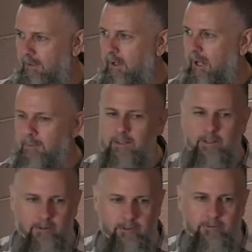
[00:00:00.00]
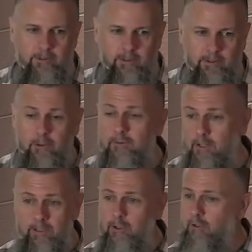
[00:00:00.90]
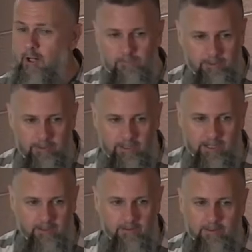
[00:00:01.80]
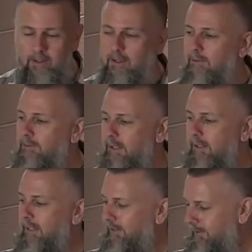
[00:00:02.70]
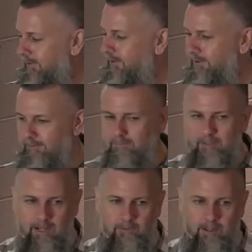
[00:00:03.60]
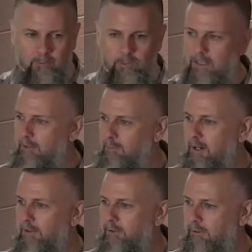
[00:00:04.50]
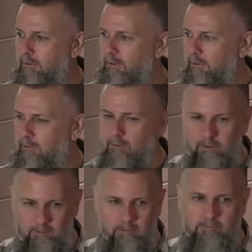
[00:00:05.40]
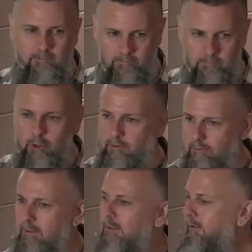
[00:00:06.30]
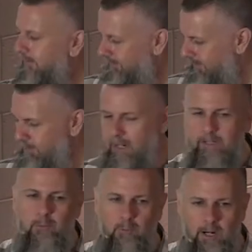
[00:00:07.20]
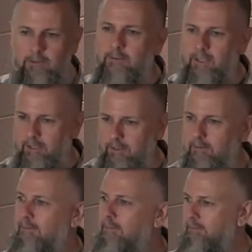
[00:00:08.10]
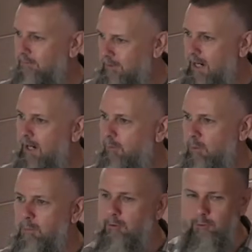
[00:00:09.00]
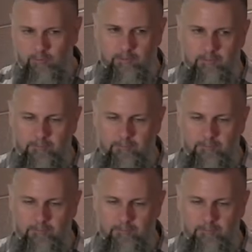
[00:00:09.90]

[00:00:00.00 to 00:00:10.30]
I mean, there is a lot of good comfort in that, saying like this, as we lay this body to the dirt, this body will rise again, God will preserve it.